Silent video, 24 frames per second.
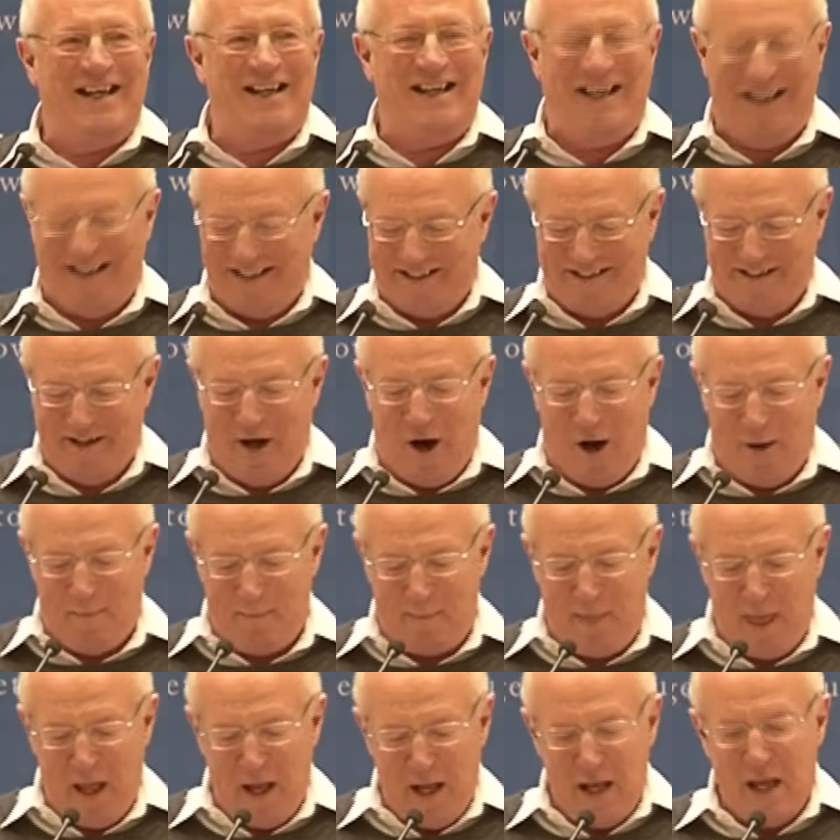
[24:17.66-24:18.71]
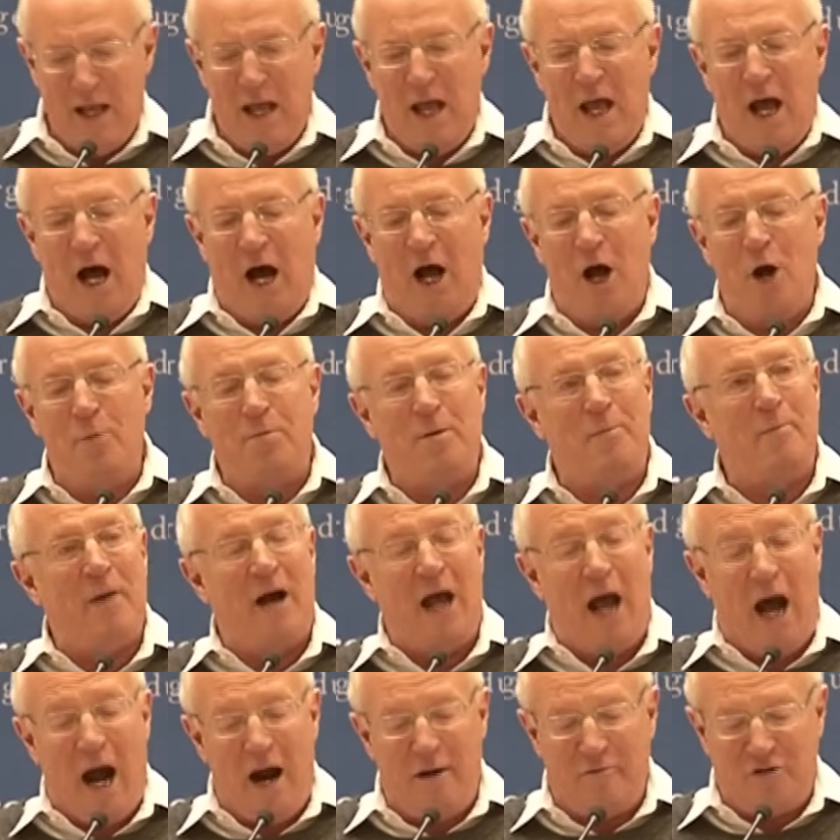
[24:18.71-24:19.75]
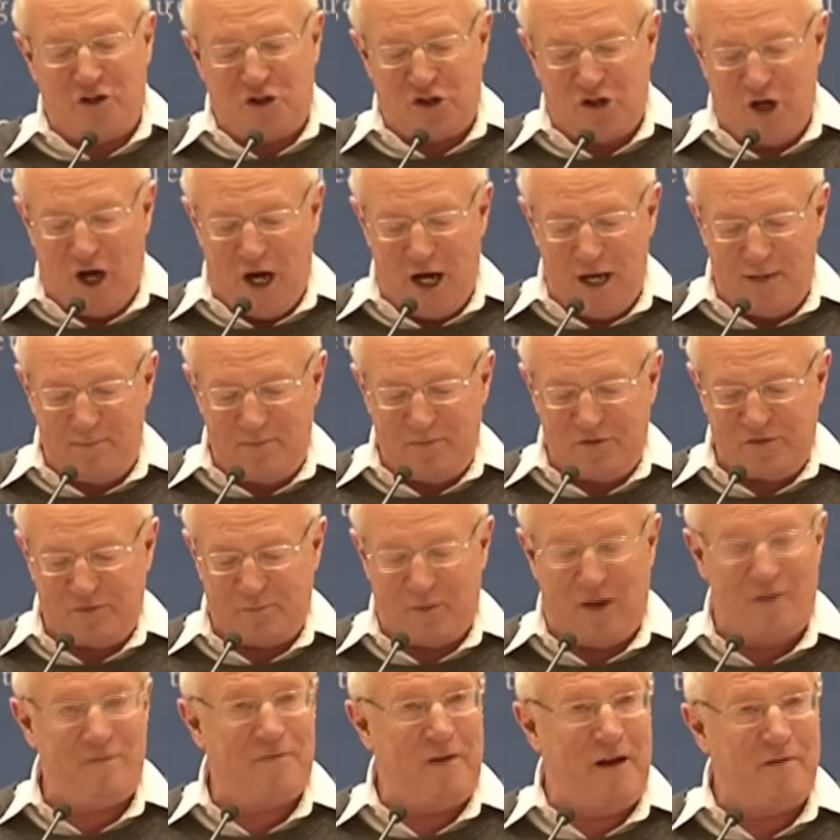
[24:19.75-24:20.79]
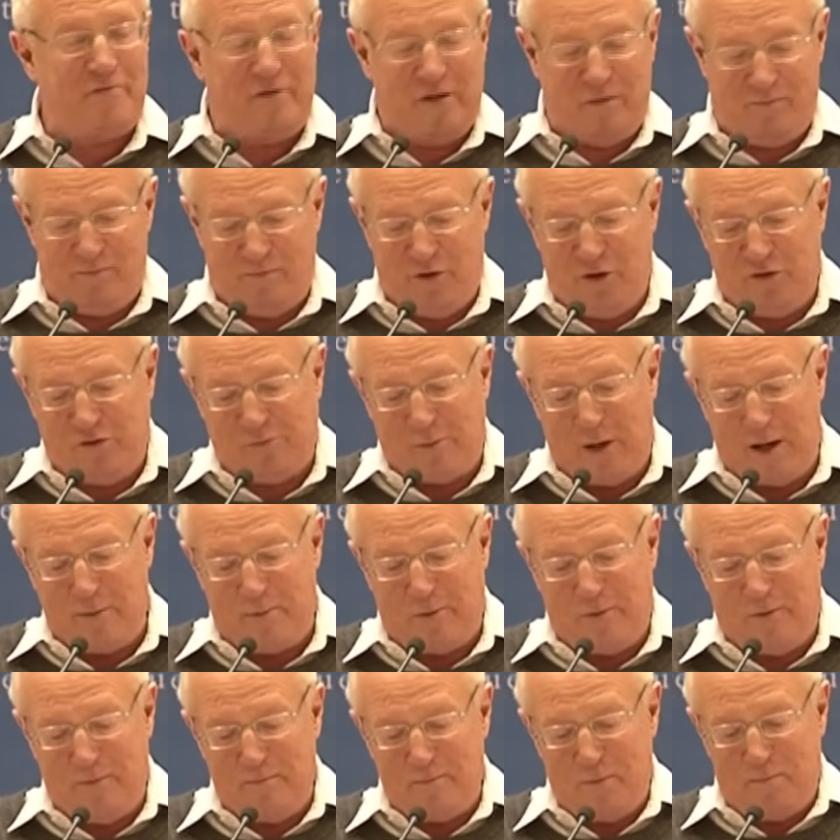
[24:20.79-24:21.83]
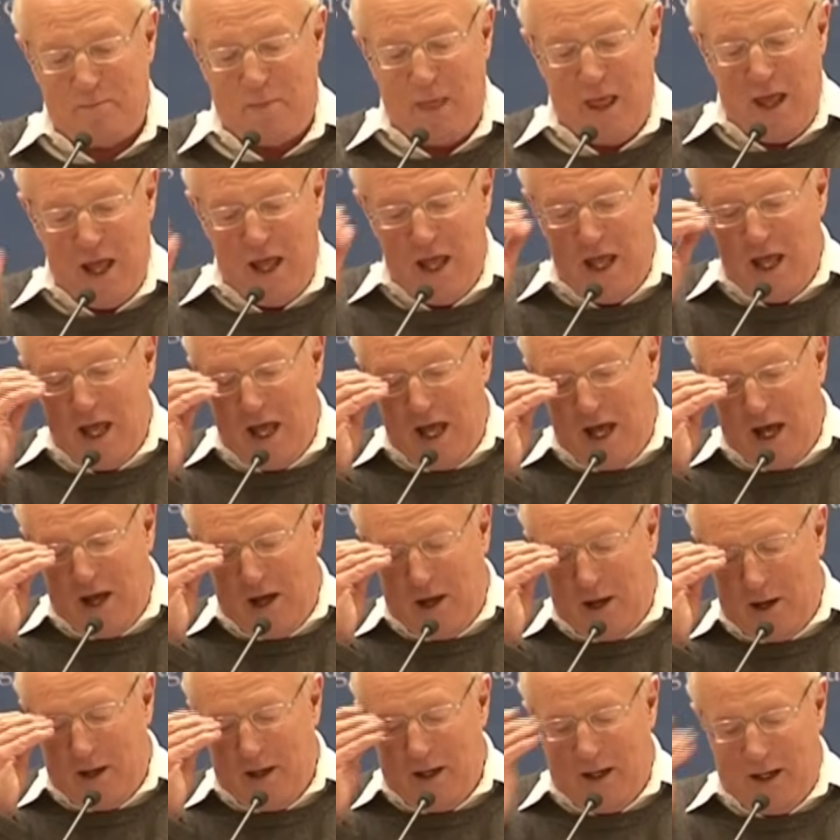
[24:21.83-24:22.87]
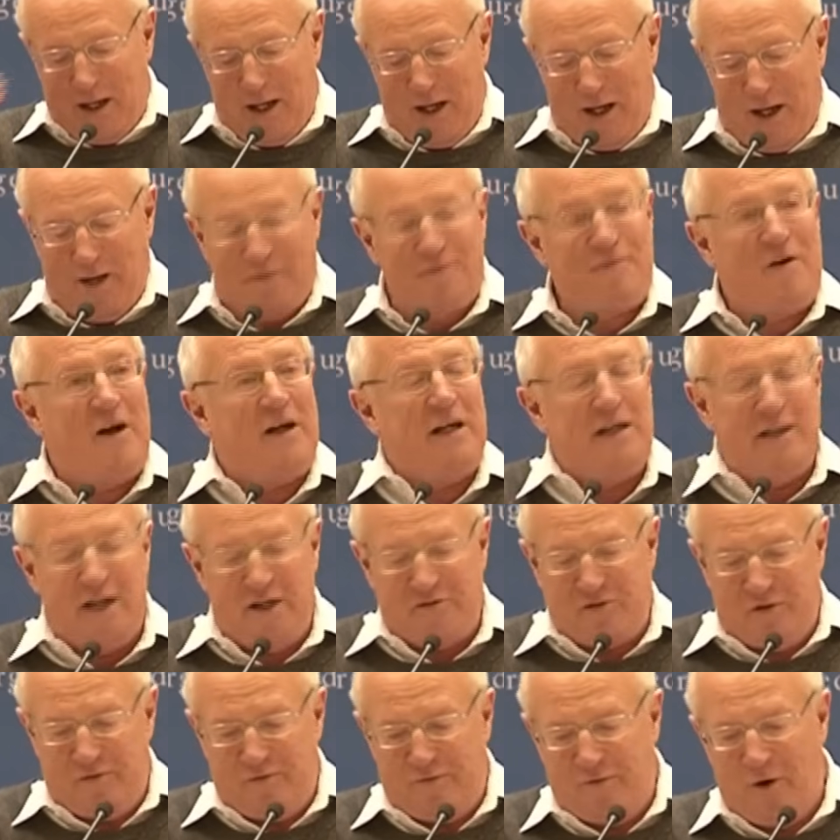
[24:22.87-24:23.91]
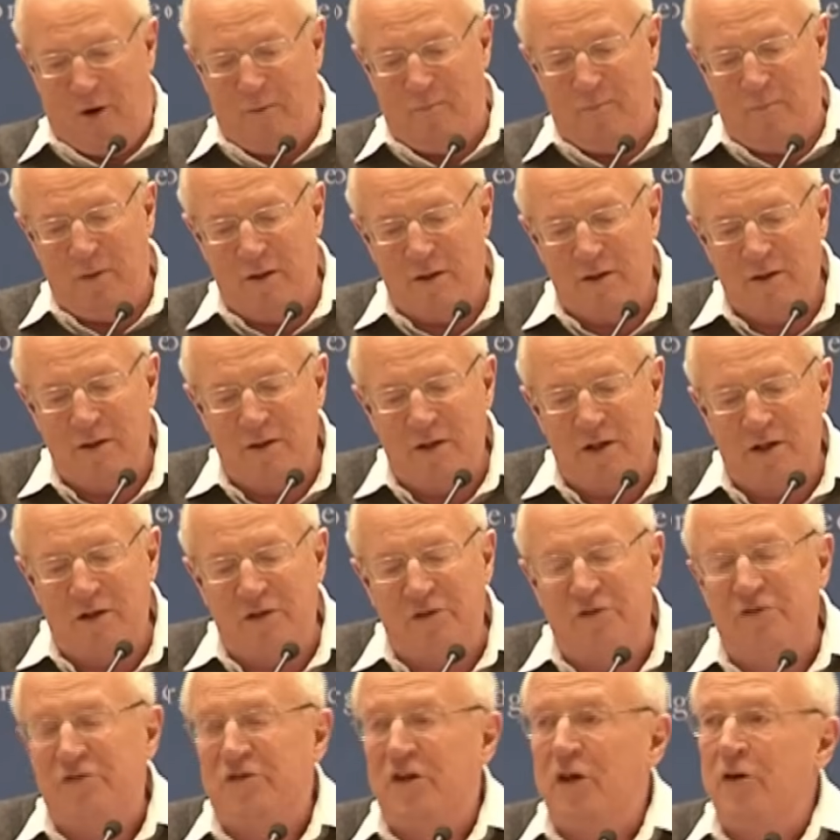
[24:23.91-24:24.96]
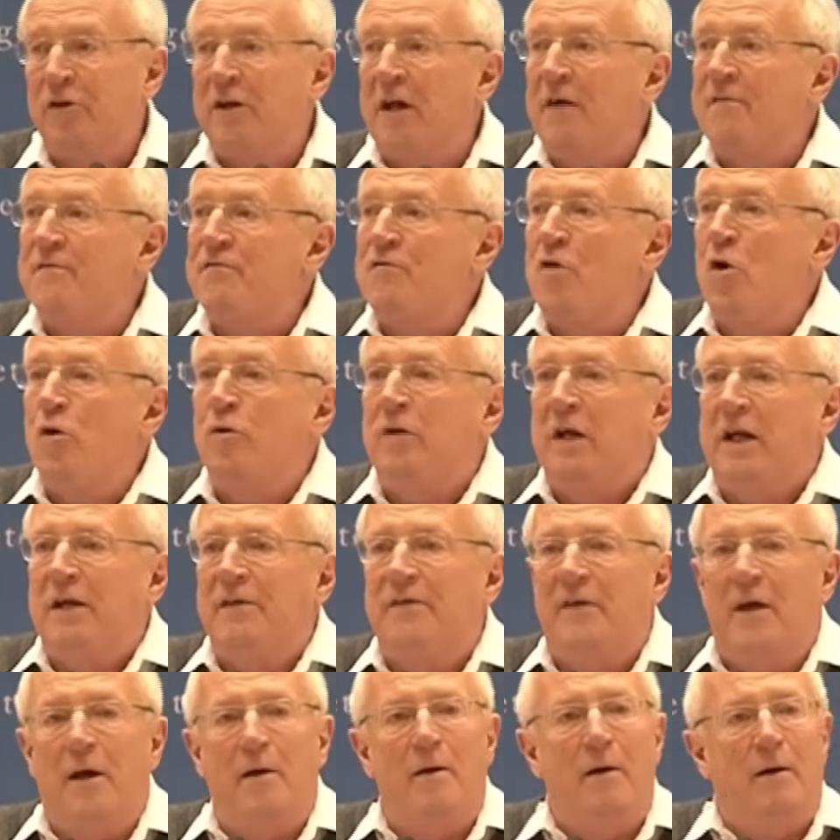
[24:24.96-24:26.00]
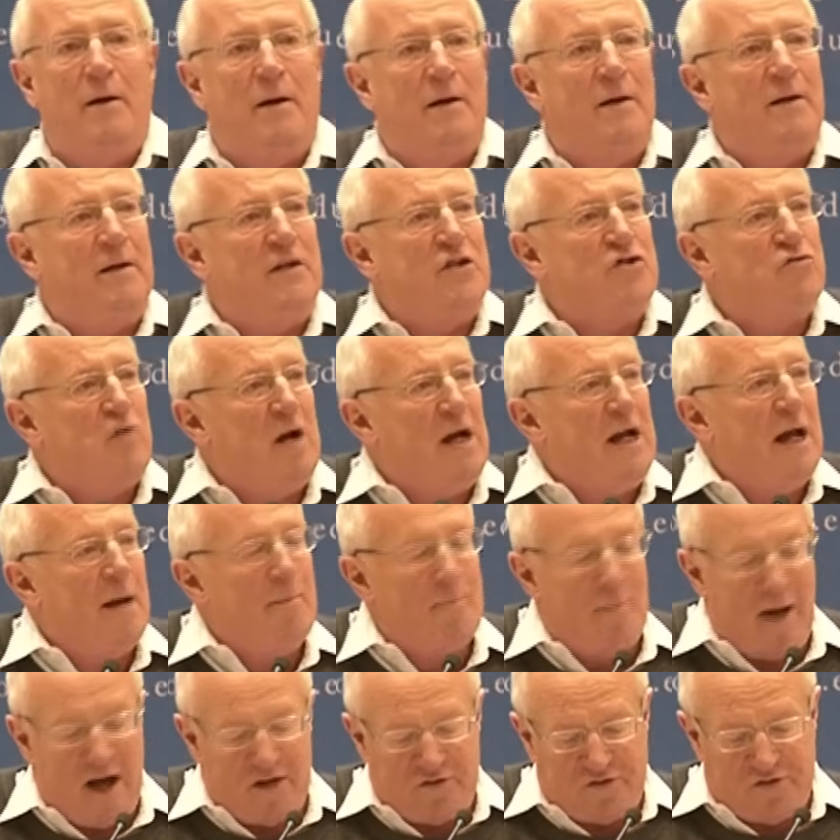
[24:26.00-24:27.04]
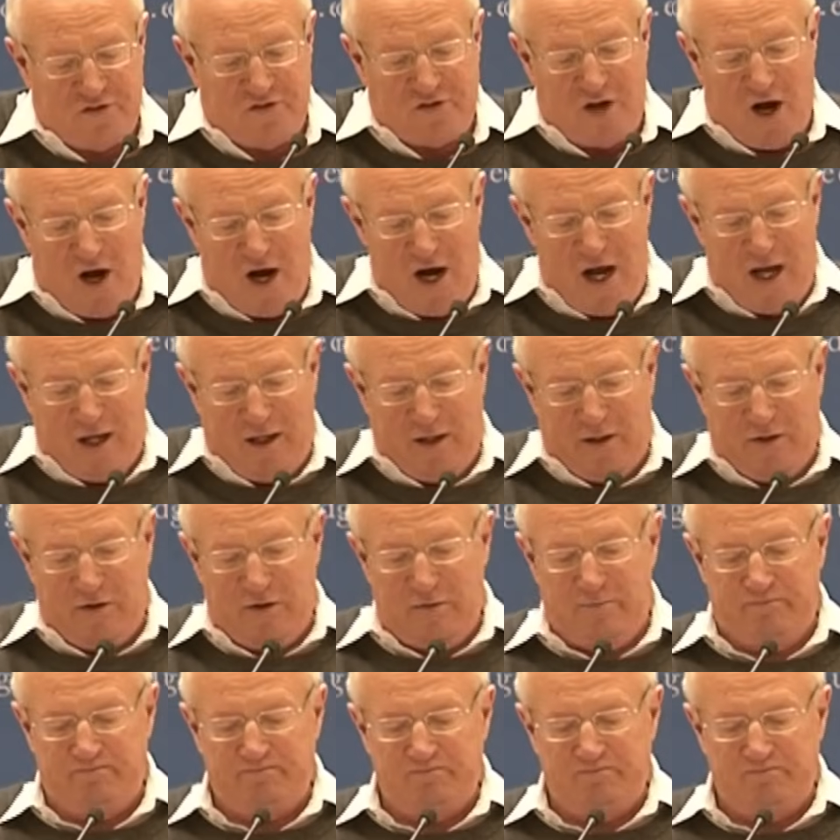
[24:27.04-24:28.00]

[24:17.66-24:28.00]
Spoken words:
It's not. I open my Irish Times, my favorite newspaper, and find a letter from Zion Evroni, the Israeli ambassador to Ireland.